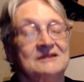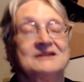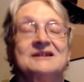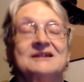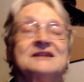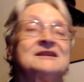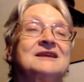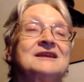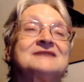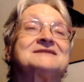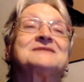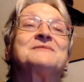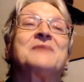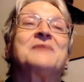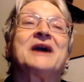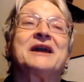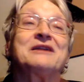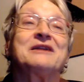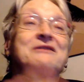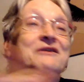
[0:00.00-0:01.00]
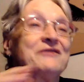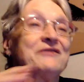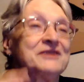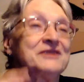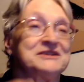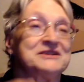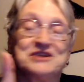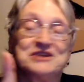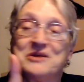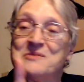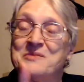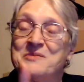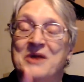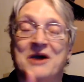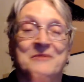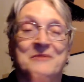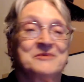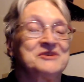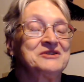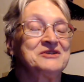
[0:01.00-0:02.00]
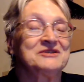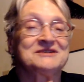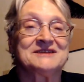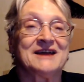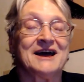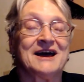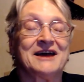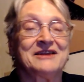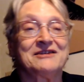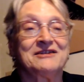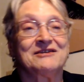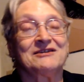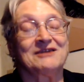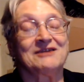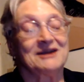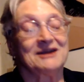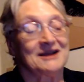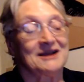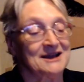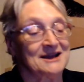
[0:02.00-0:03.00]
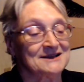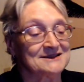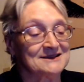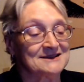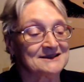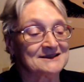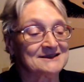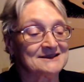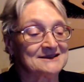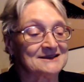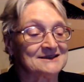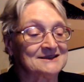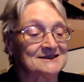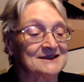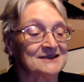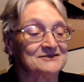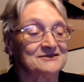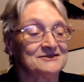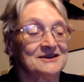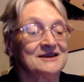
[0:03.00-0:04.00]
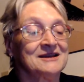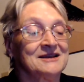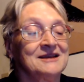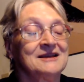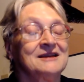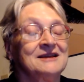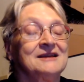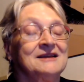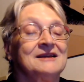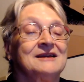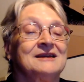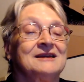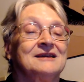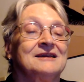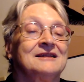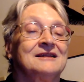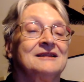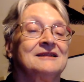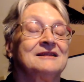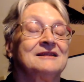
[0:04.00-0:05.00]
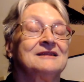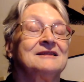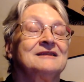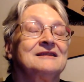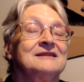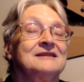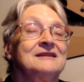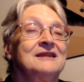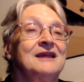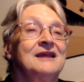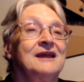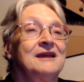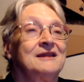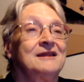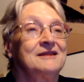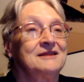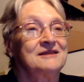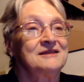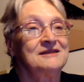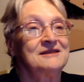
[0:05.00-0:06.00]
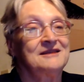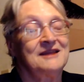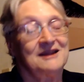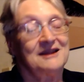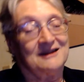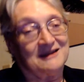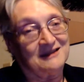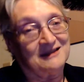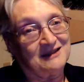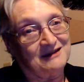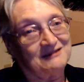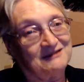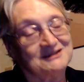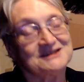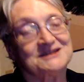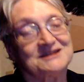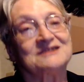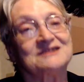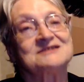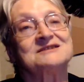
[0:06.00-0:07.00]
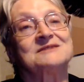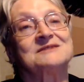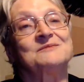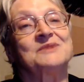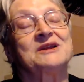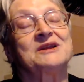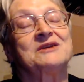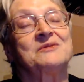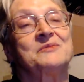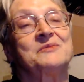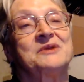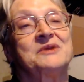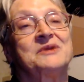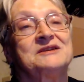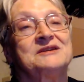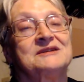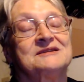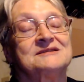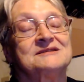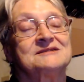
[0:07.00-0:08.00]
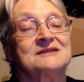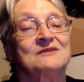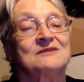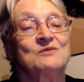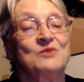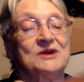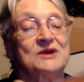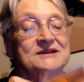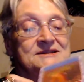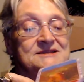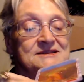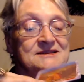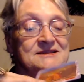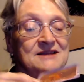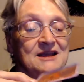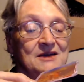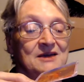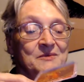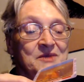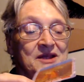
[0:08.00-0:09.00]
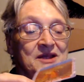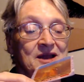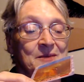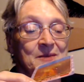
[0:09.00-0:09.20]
It doesn't matter if it's your mom and your dad or your cousins, etc. They're still simply opinions. And what's coming